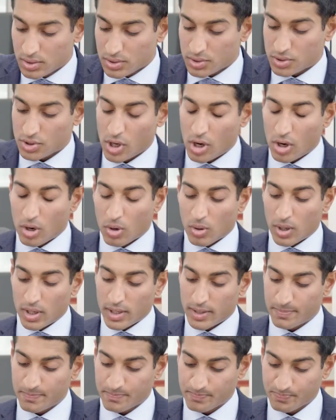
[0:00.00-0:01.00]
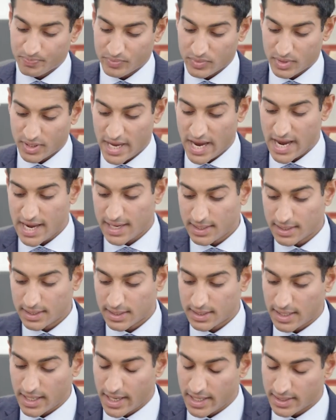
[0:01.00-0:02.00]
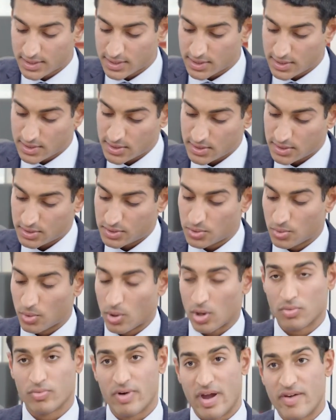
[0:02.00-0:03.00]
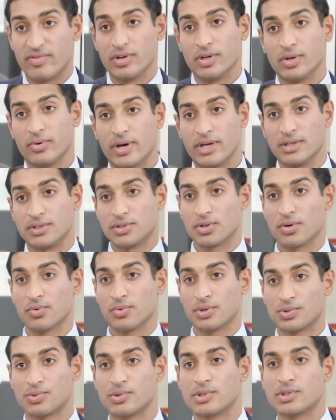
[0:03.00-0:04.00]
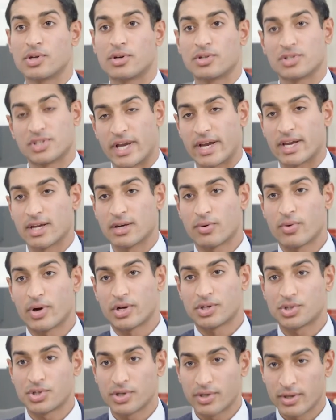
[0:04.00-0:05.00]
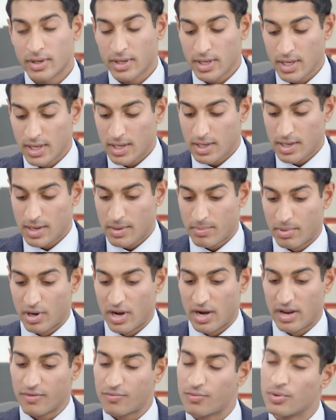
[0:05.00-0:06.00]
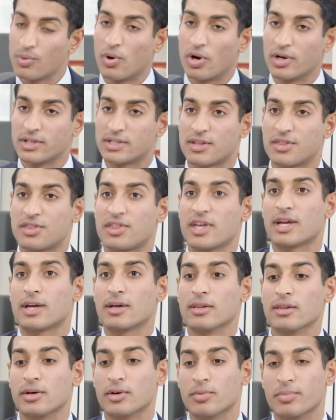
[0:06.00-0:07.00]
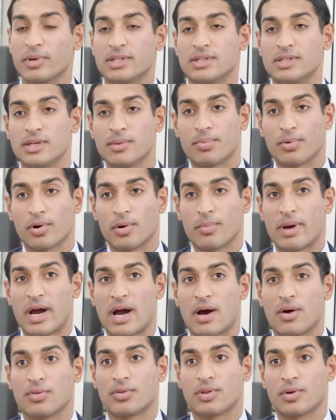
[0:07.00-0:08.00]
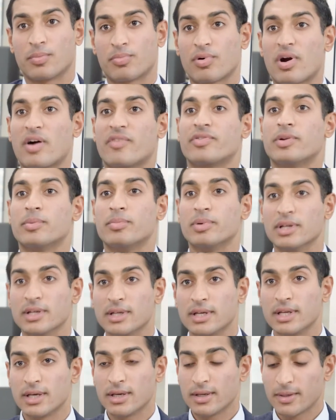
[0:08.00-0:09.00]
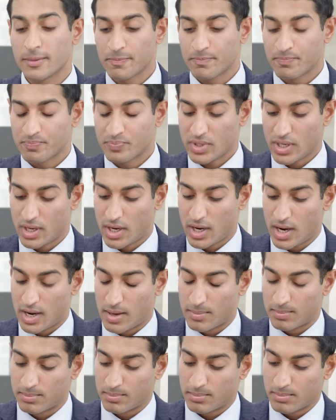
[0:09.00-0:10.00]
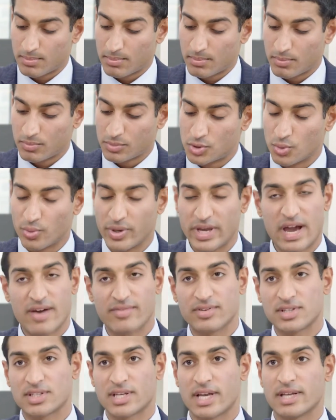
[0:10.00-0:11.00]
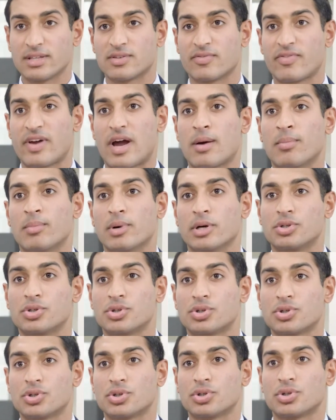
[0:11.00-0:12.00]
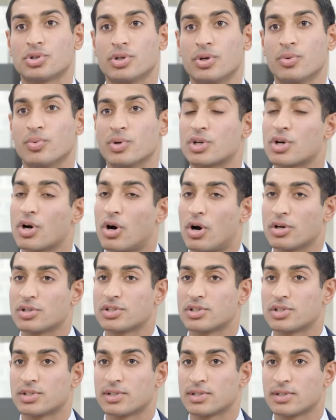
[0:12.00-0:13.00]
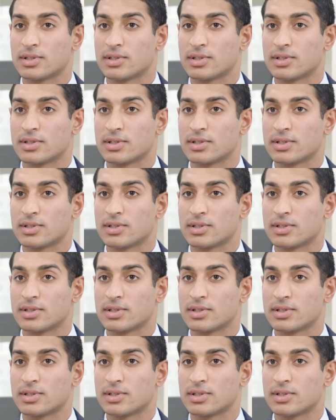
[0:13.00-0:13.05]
So that gets to our revenue answer, which was our second question. But if we wanted to think a little bit deeper about the profitability, do we have a sense of how much it would cost?